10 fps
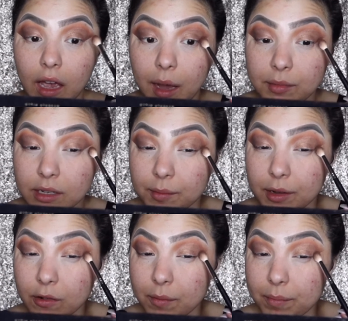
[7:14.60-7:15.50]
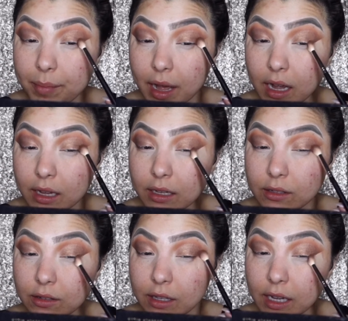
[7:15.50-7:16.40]
I'm just going to be going back
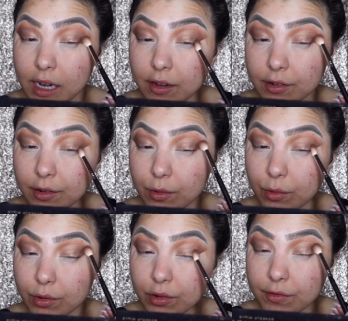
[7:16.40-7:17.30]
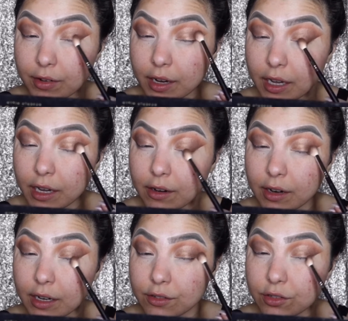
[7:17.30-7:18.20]
into the outer corner over here
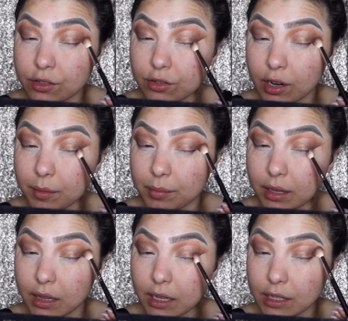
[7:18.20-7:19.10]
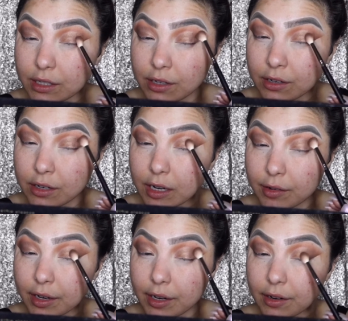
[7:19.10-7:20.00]
and just start blending her
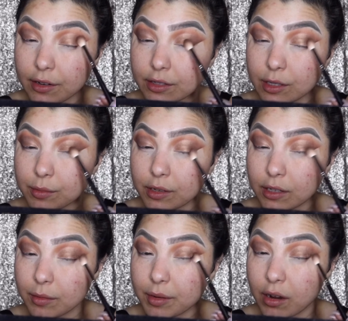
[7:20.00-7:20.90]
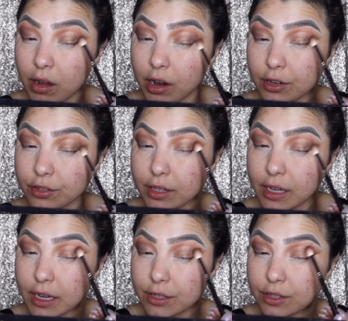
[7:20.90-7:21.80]
out here since we're a little bit harsh on the
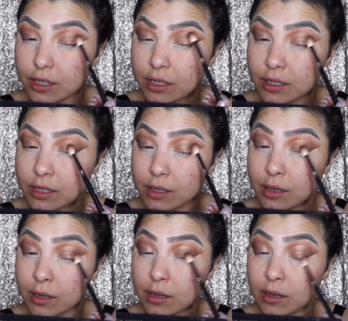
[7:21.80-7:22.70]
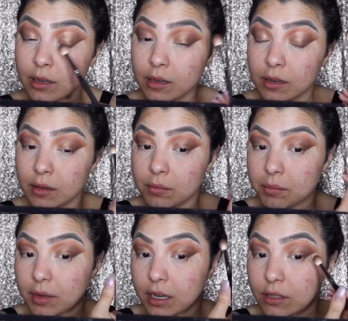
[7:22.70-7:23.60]
edges.
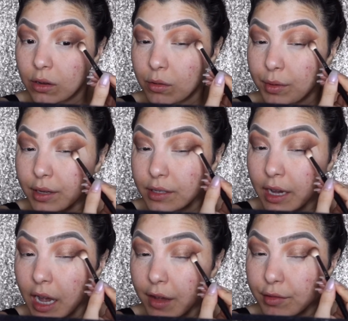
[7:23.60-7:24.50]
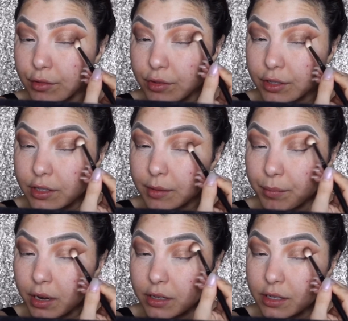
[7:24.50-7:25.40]
But as always, you have to trust the
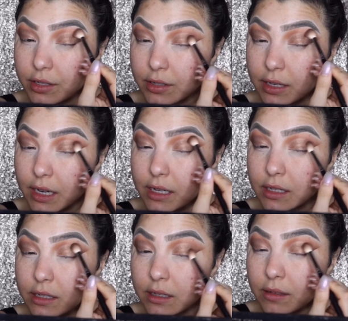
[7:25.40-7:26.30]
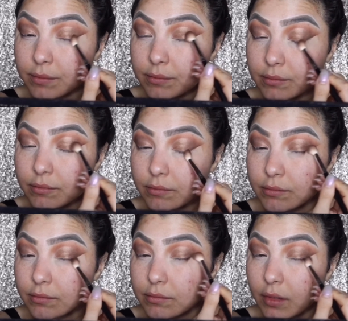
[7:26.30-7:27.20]
process, you guys.
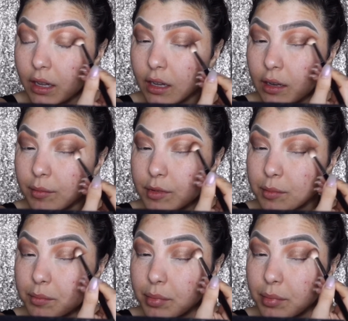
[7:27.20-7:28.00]
I'm just